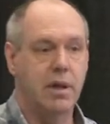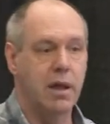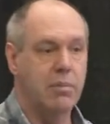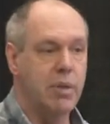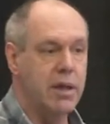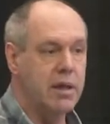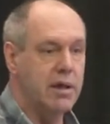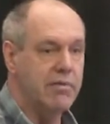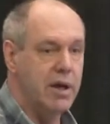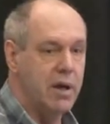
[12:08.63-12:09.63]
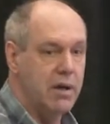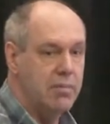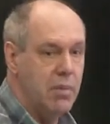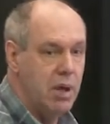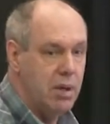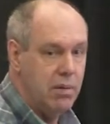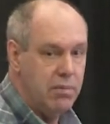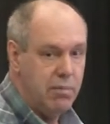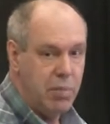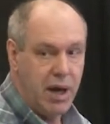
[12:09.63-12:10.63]
can be uh, very uh,
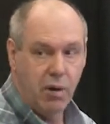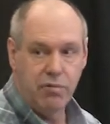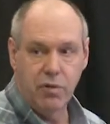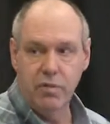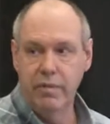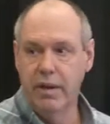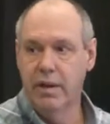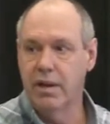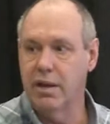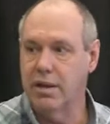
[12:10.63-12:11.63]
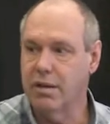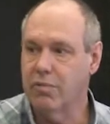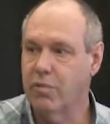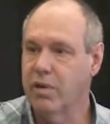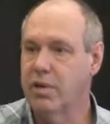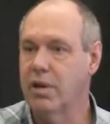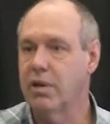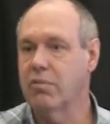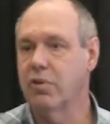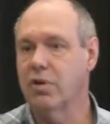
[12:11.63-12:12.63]
powerful uh, uh,
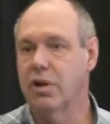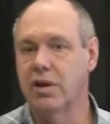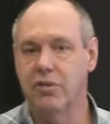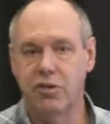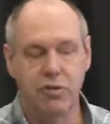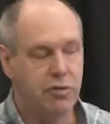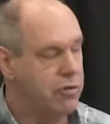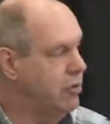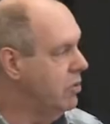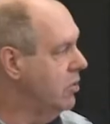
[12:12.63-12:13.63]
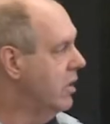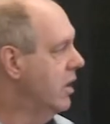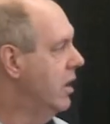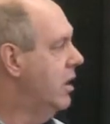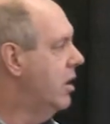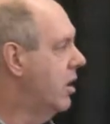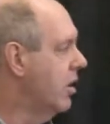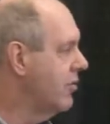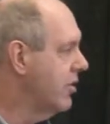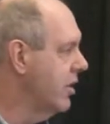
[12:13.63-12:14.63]
with clinicians who
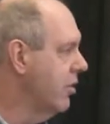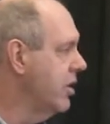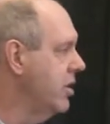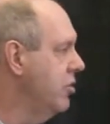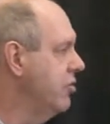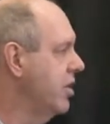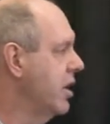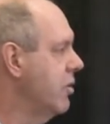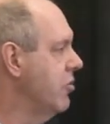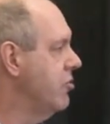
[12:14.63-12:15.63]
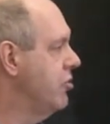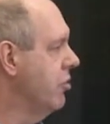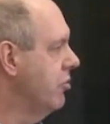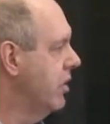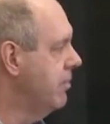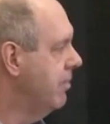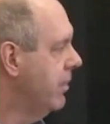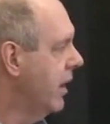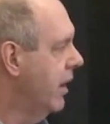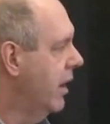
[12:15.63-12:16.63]
are skilled in using it with children.
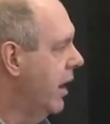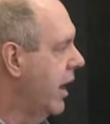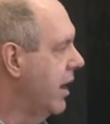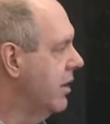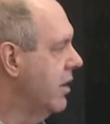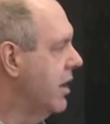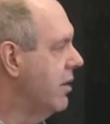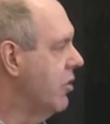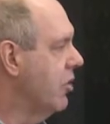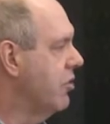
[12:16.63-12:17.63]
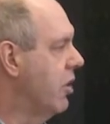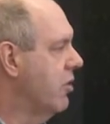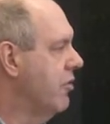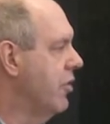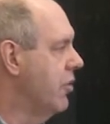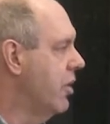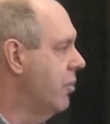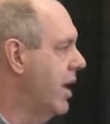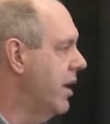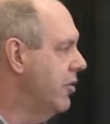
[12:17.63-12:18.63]
And uh, I'm going to talk further
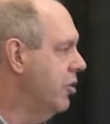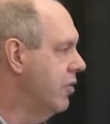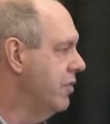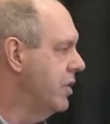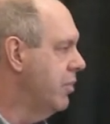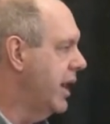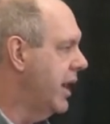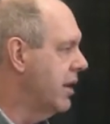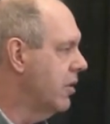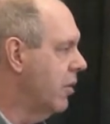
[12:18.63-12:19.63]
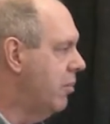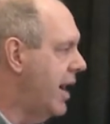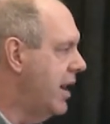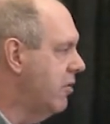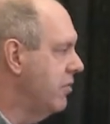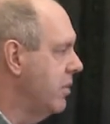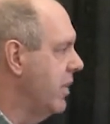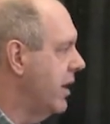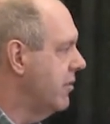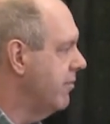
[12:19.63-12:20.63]
about neurofeedback or
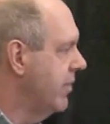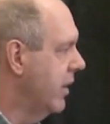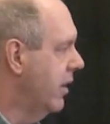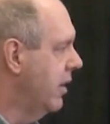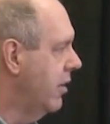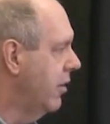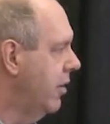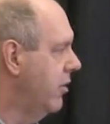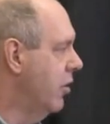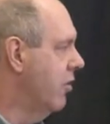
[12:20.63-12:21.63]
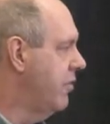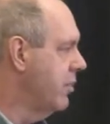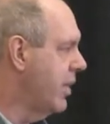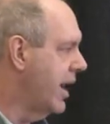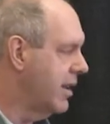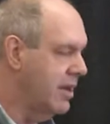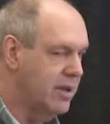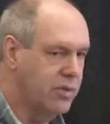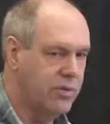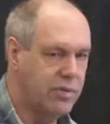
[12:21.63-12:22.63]
biofeedback. neurofeedback
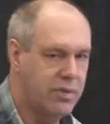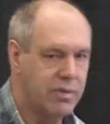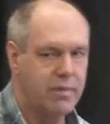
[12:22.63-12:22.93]
is